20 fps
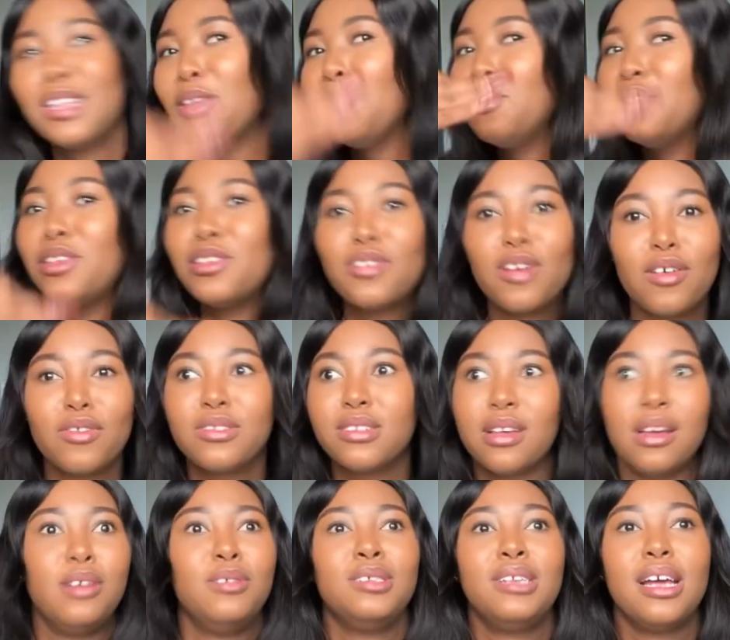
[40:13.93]
so I
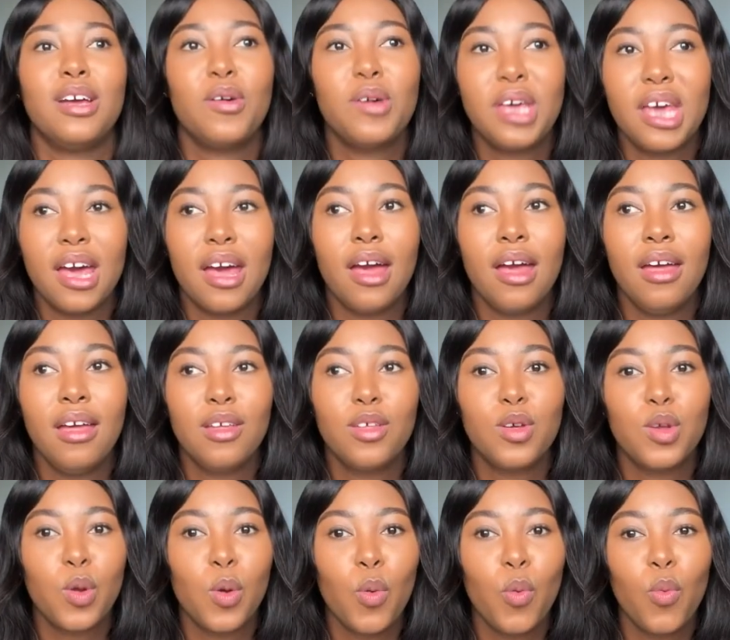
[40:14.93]
was like, okay, you
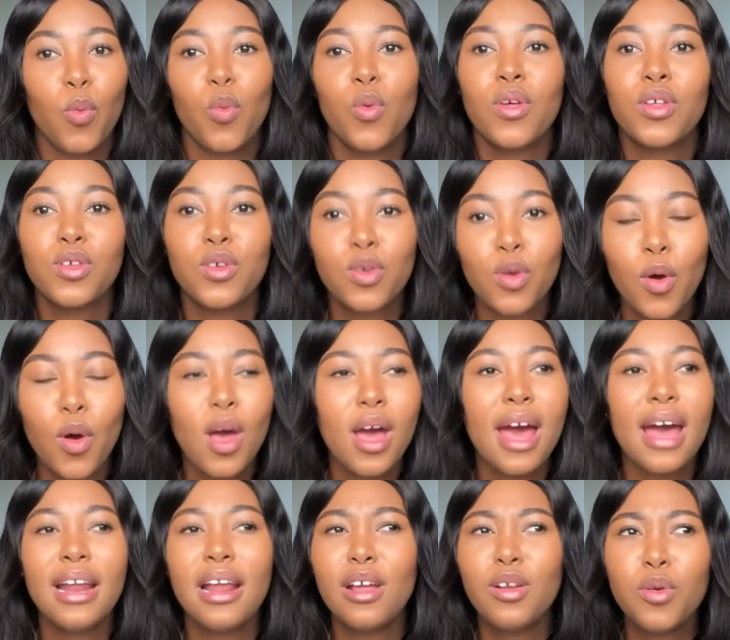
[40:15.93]
know, and
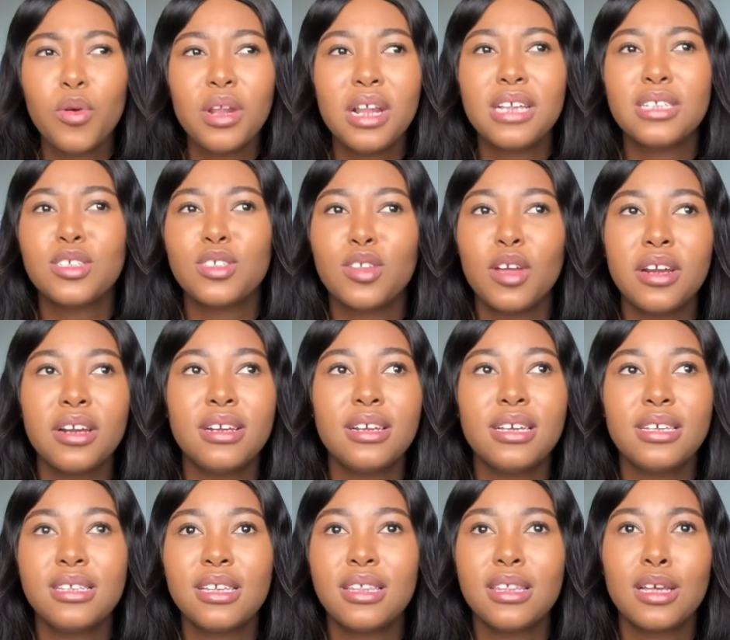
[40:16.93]
I know it's not an
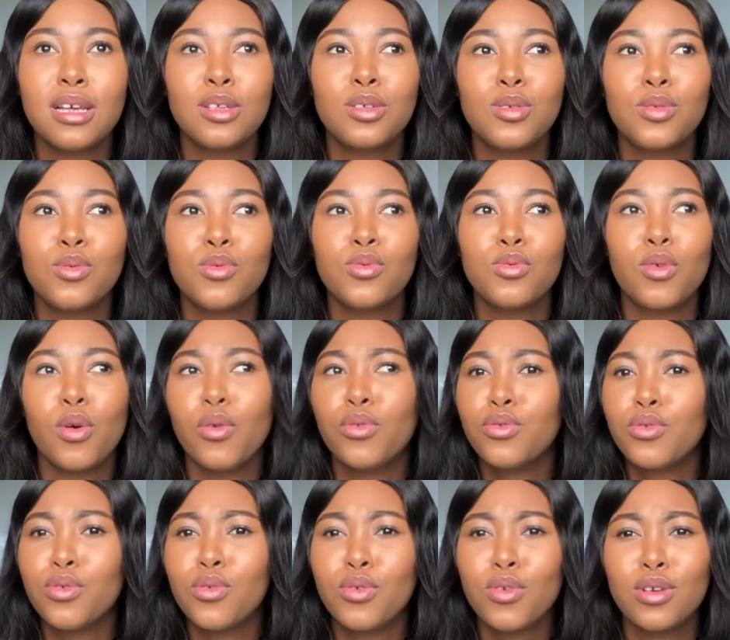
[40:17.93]
easy thing to go
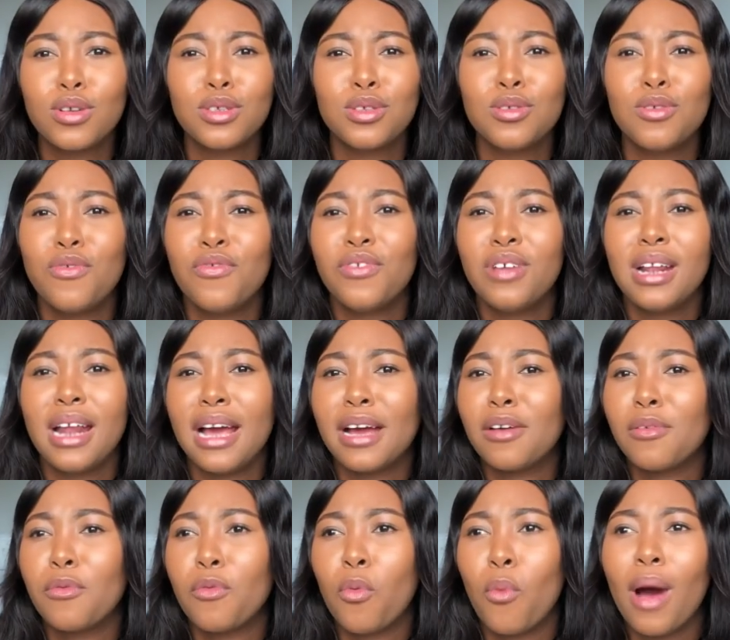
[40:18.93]
through, because you feel like
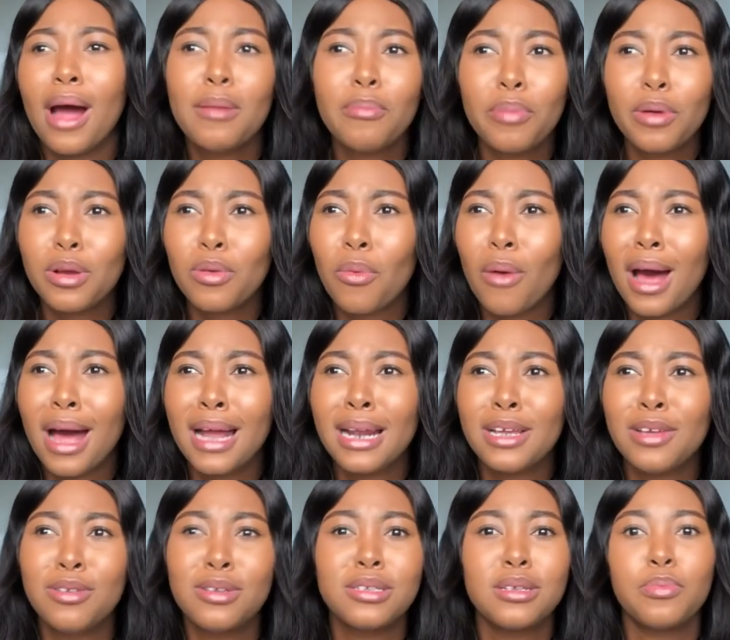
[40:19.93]
1.1, you
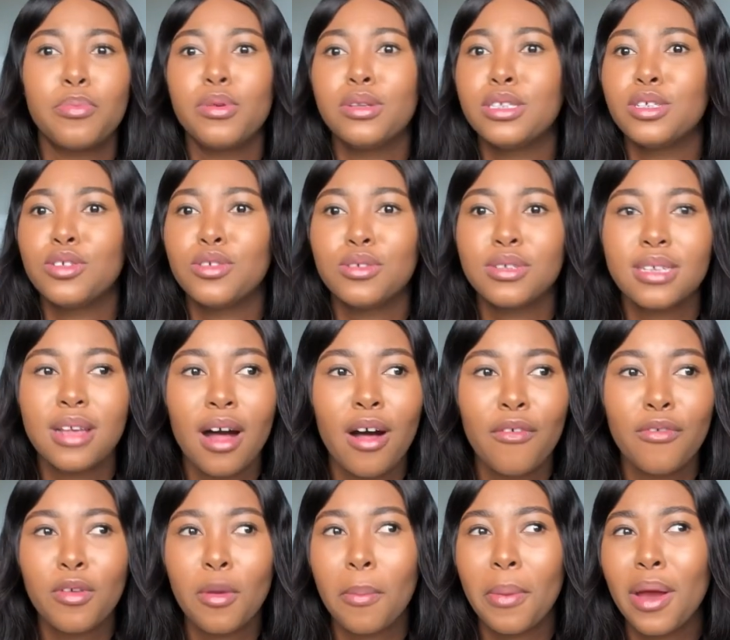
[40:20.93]
disappointed yourself,
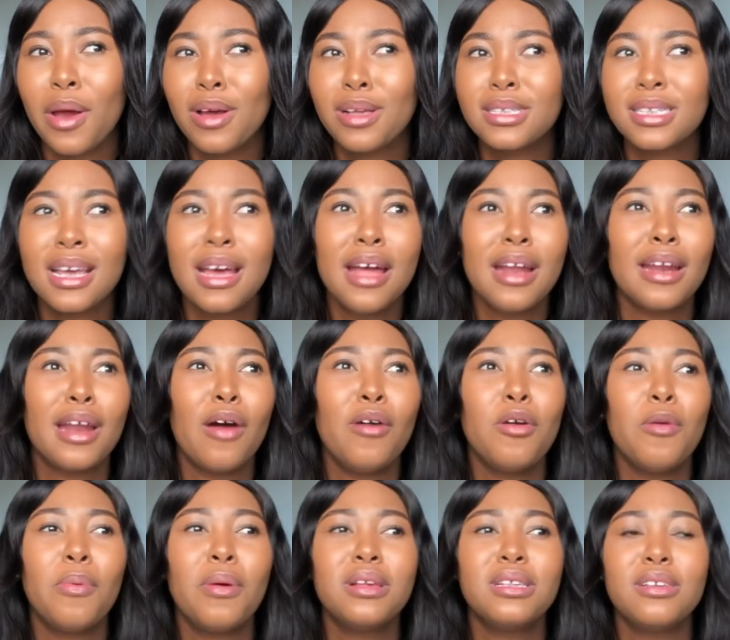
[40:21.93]
your parents, now your
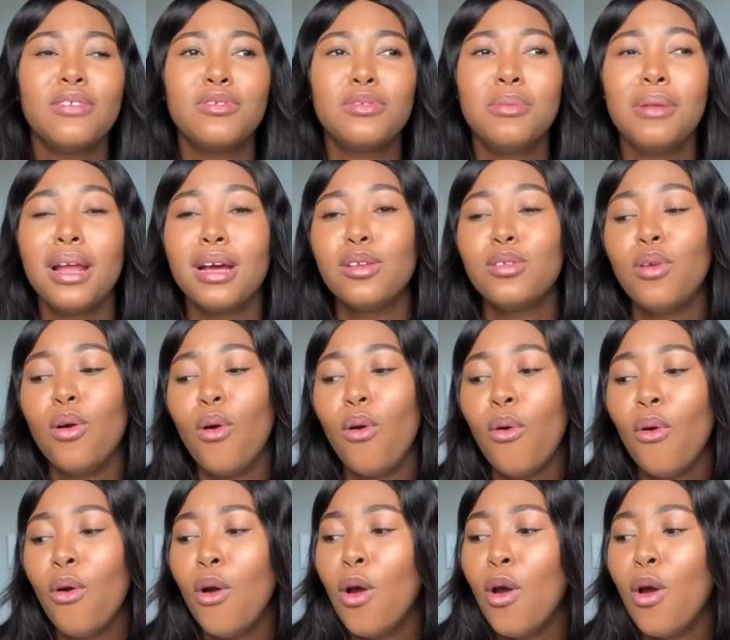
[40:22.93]
parents have to be like, no,